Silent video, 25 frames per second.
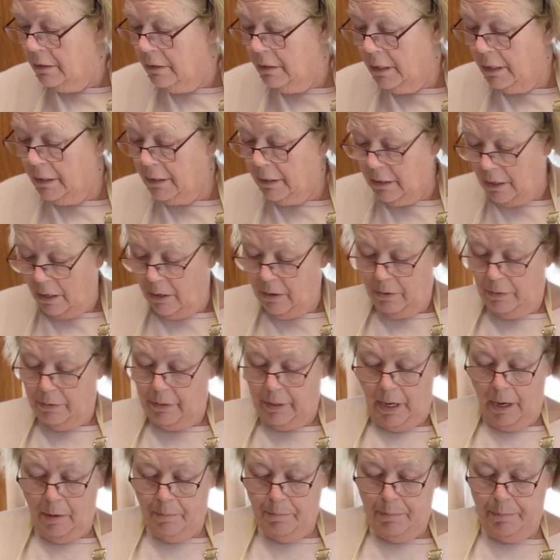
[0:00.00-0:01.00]
and go,
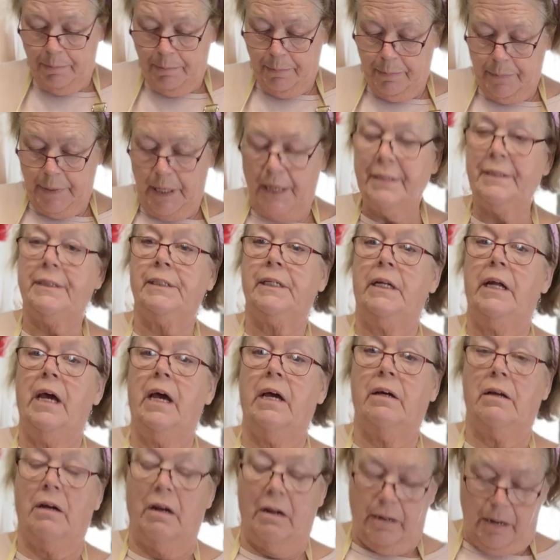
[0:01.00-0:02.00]
yep, that's an
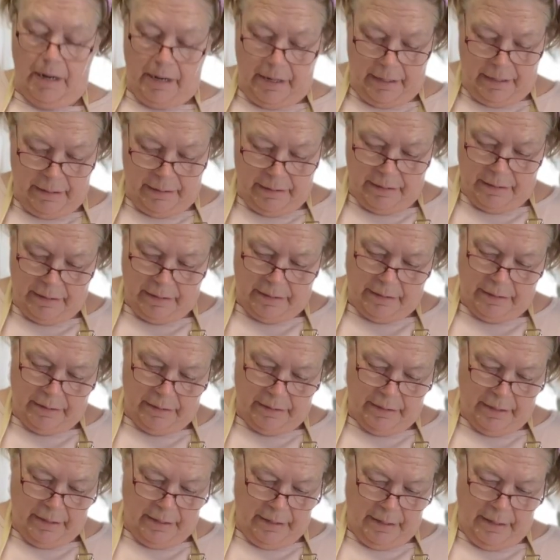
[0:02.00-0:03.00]
egg, all right.
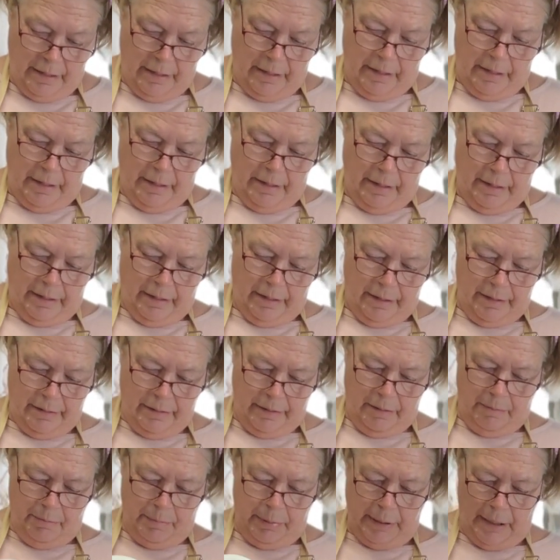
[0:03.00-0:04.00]
And
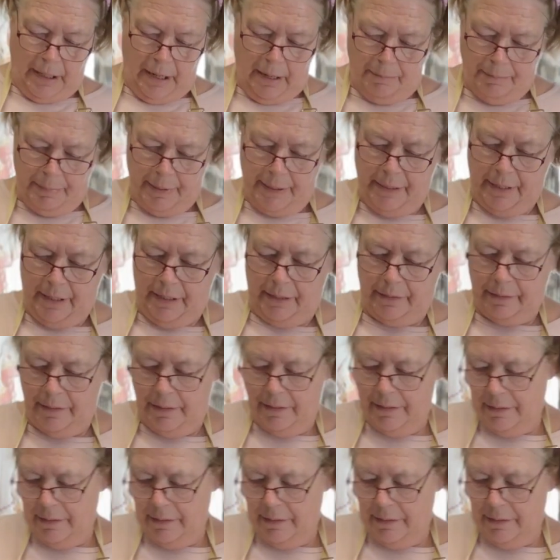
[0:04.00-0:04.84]
then plop it in.